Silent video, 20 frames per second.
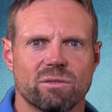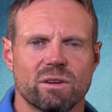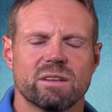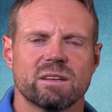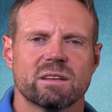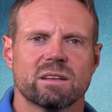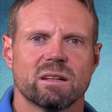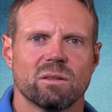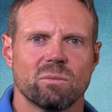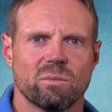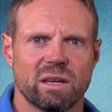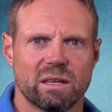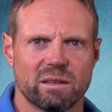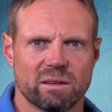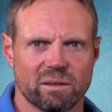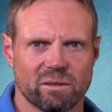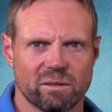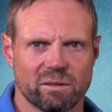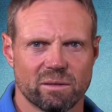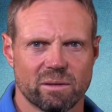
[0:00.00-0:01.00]
vertical
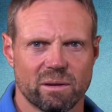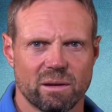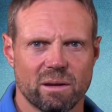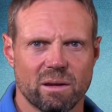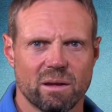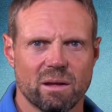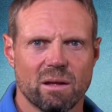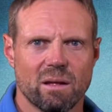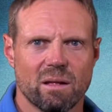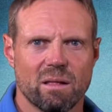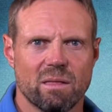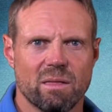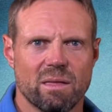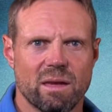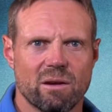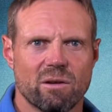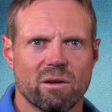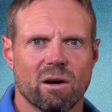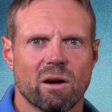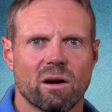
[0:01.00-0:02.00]
meters,
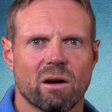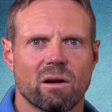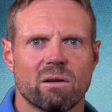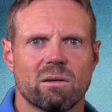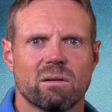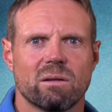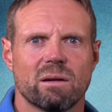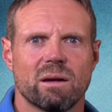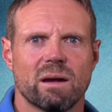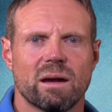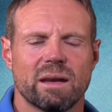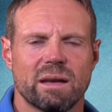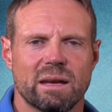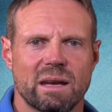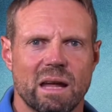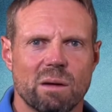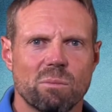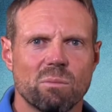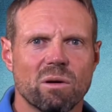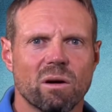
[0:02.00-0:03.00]
there are a
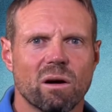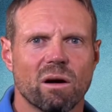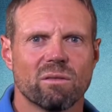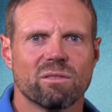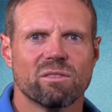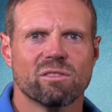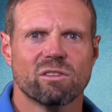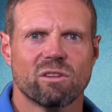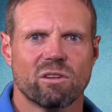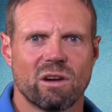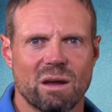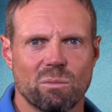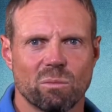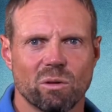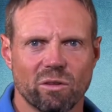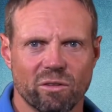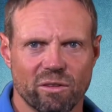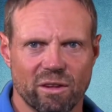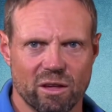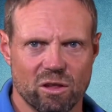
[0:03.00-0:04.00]
number of
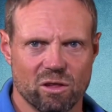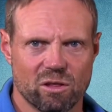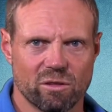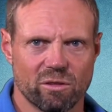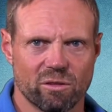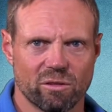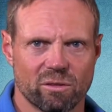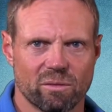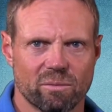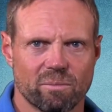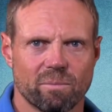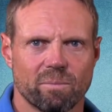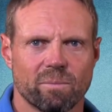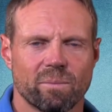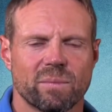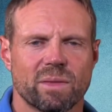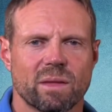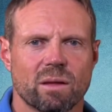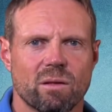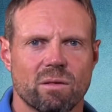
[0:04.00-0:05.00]
scramble sections.
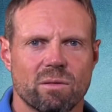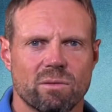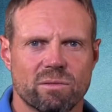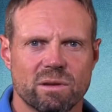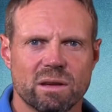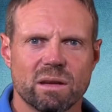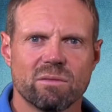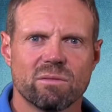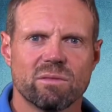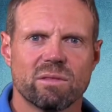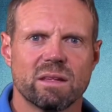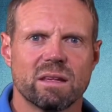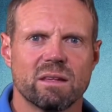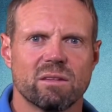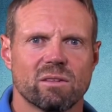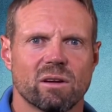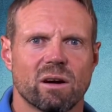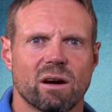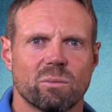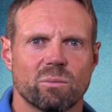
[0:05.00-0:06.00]
3 of
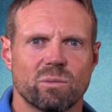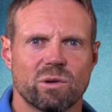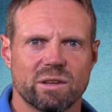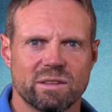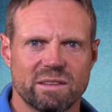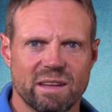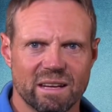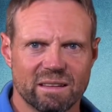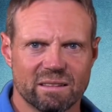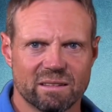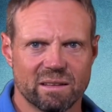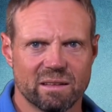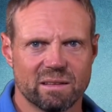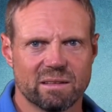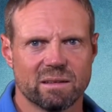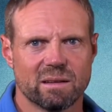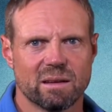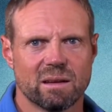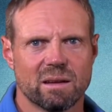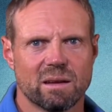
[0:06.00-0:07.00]
these are
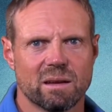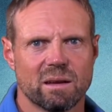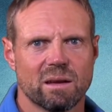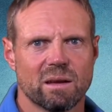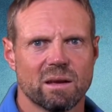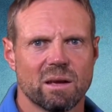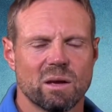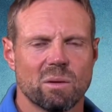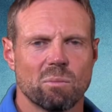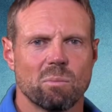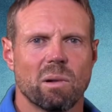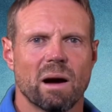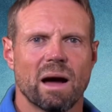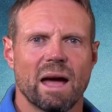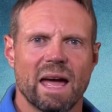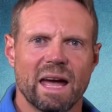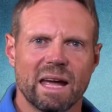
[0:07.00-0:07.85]
protected by